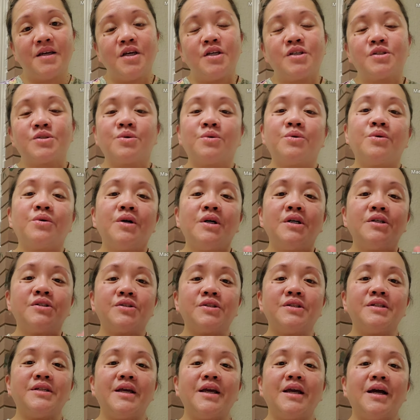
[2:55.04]
So
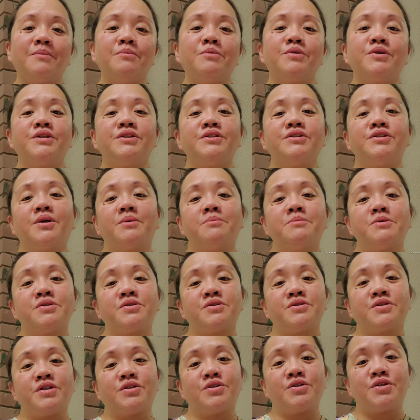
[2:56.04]
today I'm going to
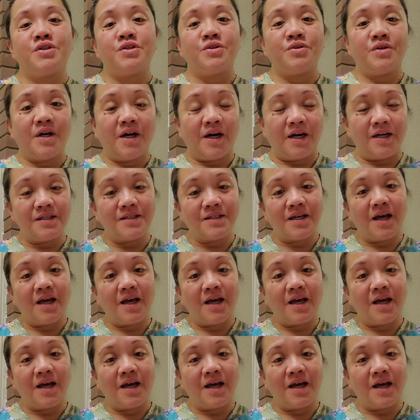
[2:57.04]
demonstrate to you guys.